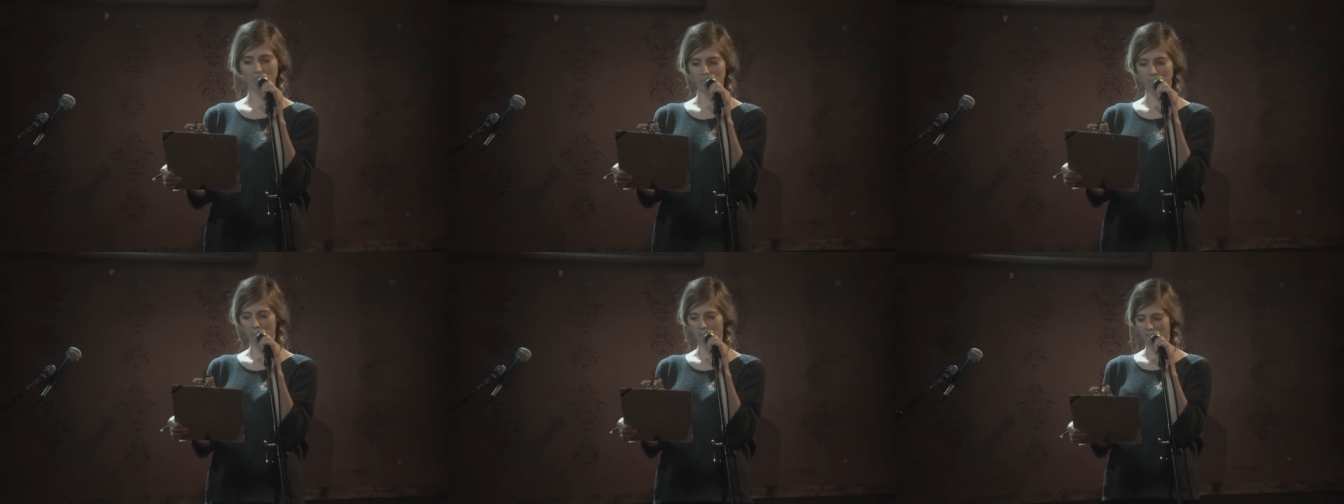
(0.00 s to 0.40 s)

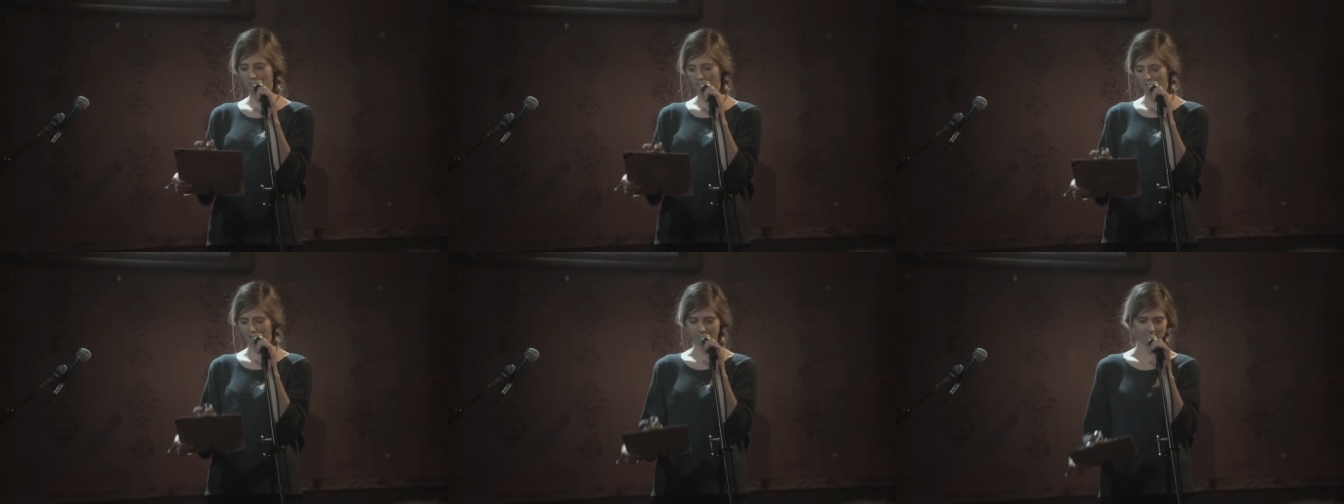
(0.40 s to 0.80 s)
we were
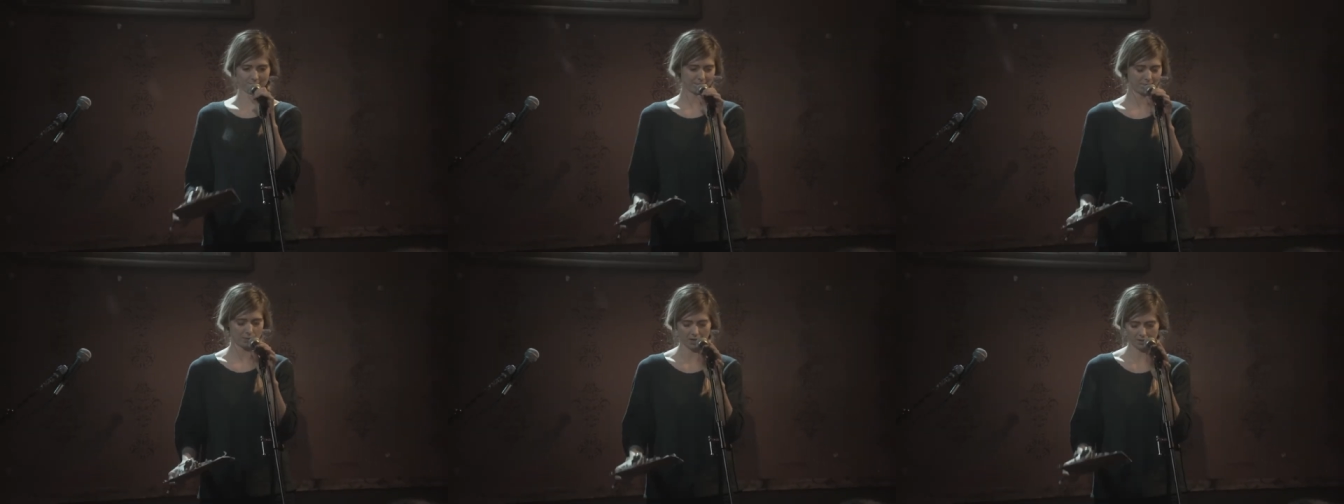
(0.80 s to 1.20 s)
reading
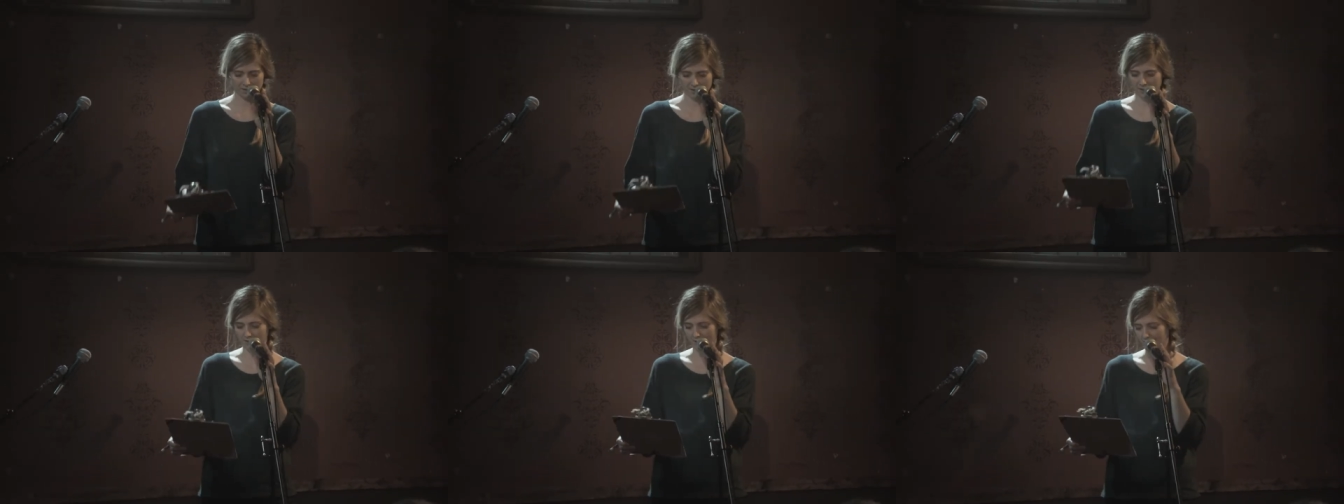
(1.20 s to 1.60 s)

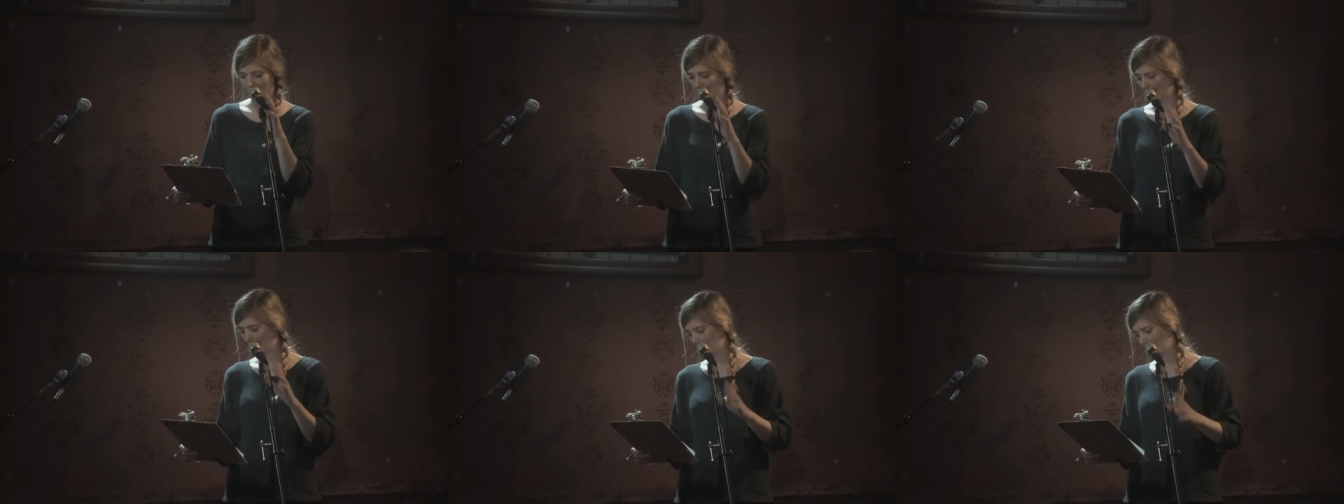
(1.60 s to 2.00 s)
myths at the
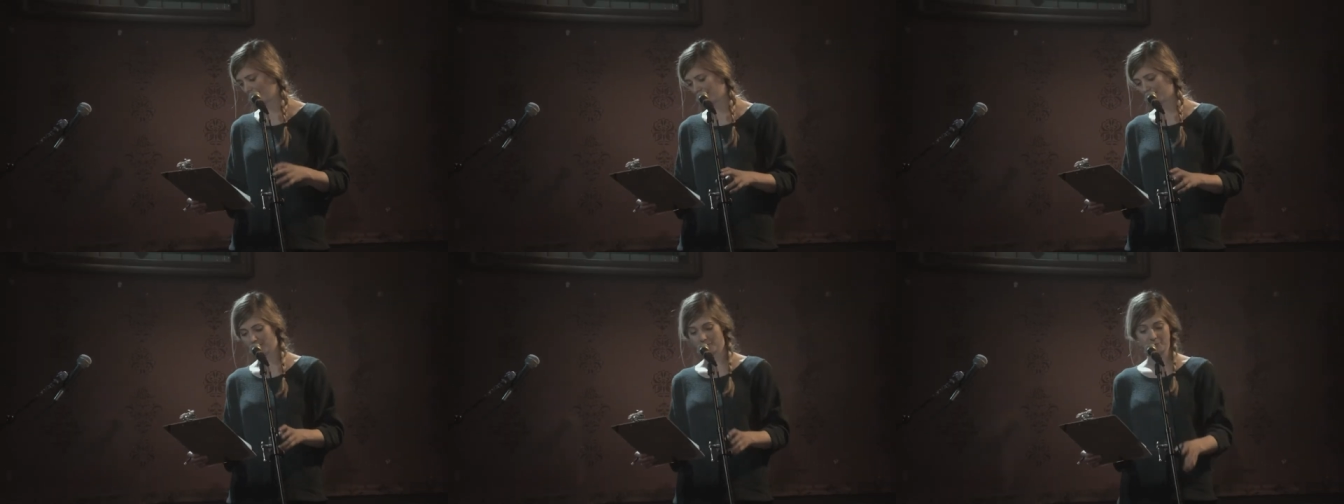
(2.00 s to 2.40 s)
time, I
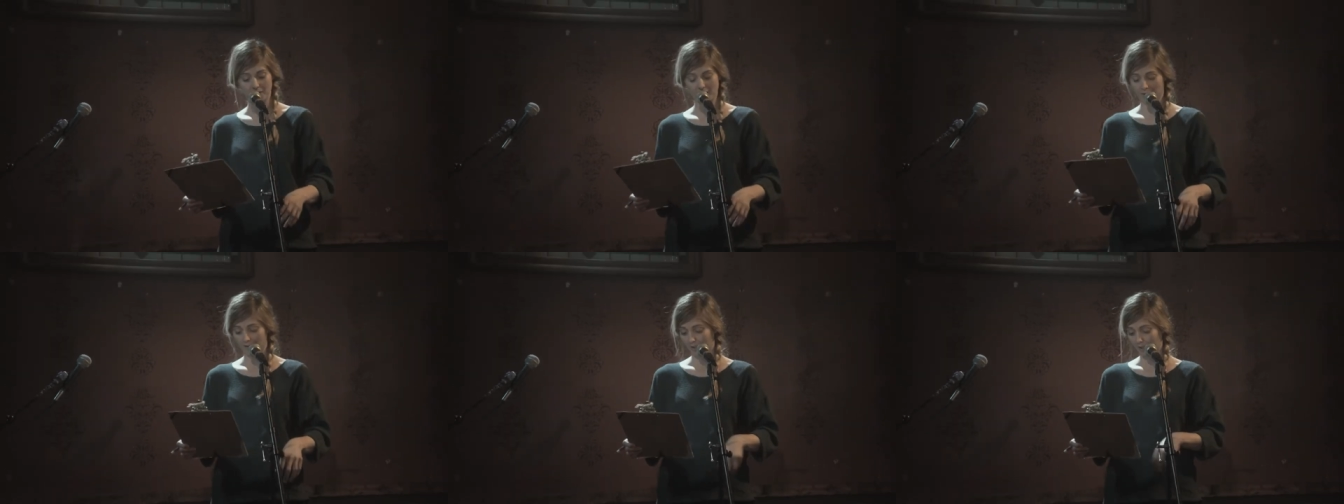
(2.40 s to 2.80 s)
don't know.
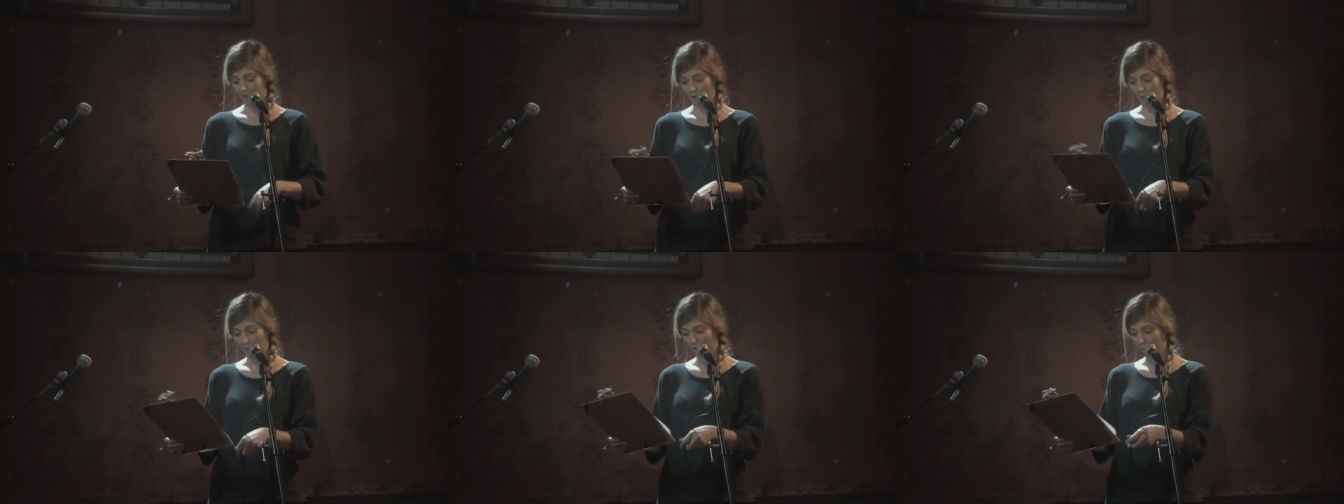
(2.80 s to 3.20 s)

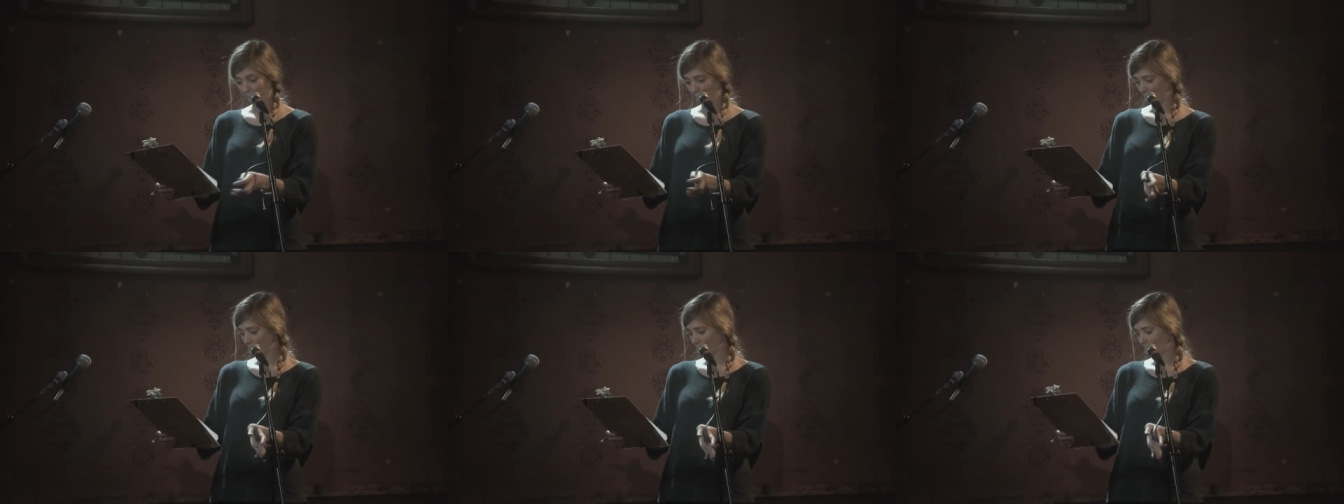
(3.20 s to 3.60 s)
Anyway,
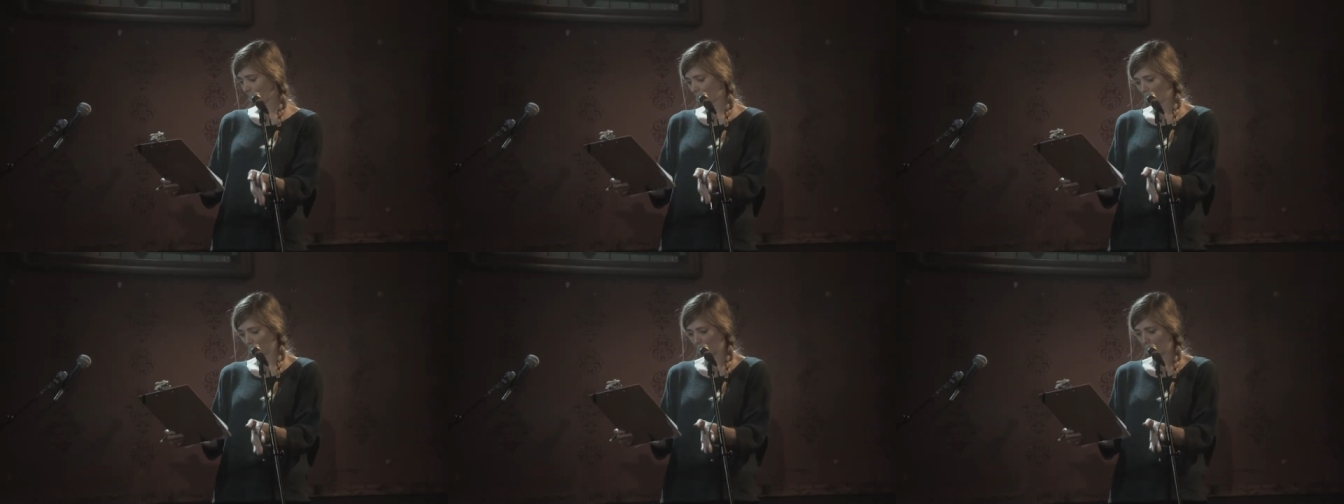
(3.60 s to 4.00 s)

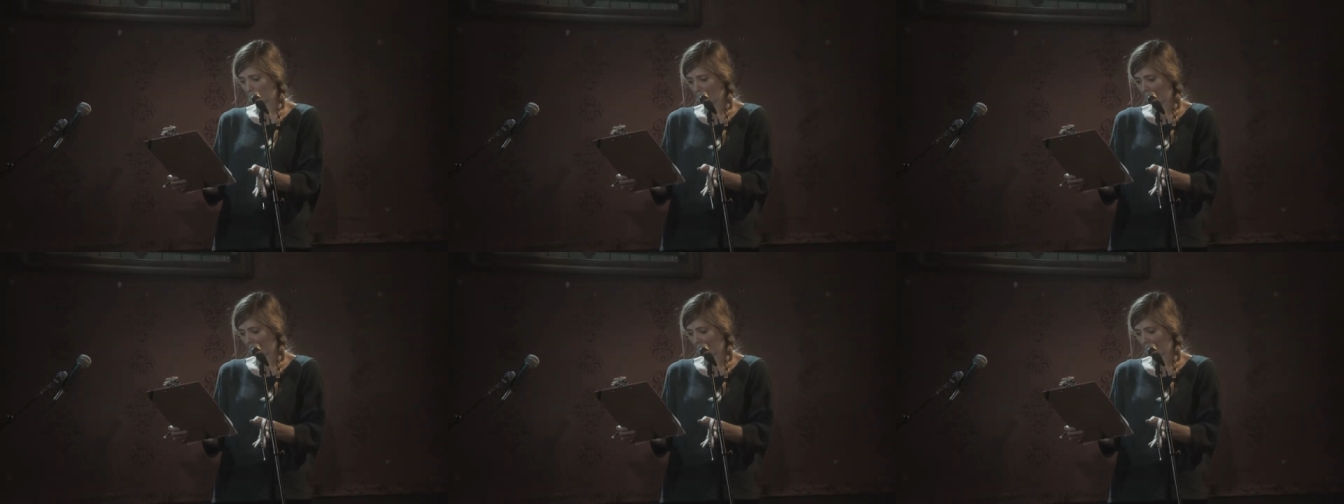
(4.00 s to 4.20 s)
it took me